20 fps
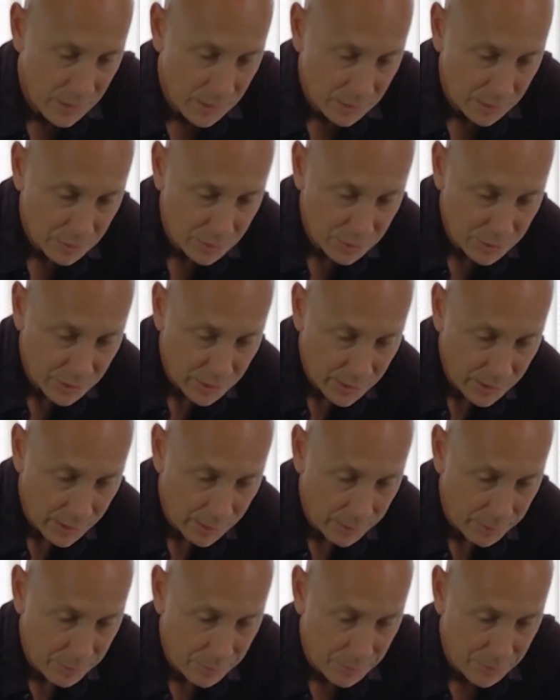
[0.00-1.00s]
So just going
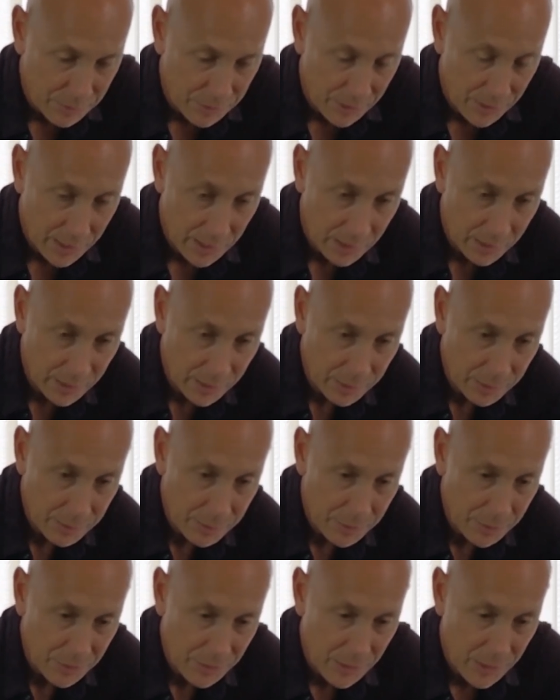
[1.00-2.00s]
up and
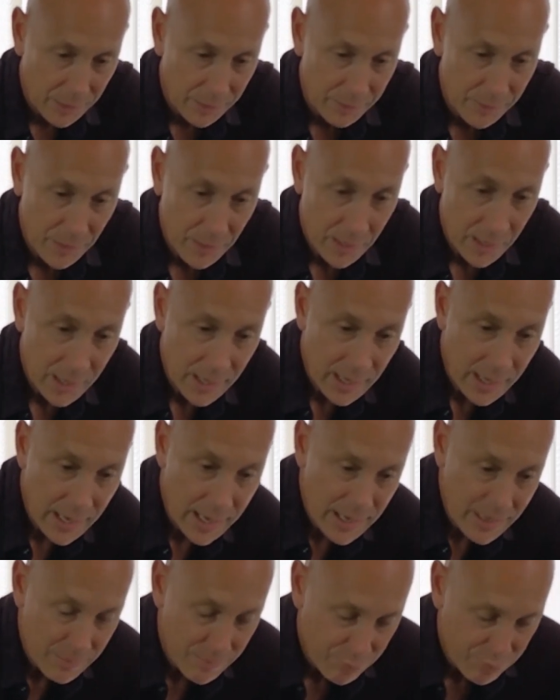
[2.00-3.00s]
down,
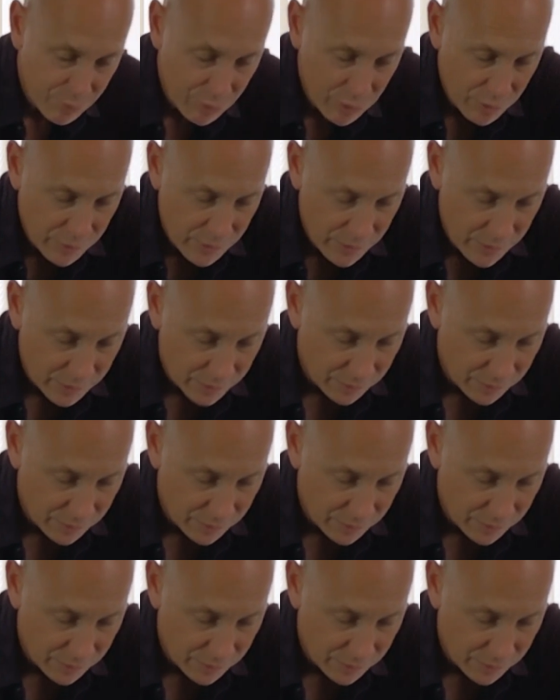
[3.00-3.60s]
improving the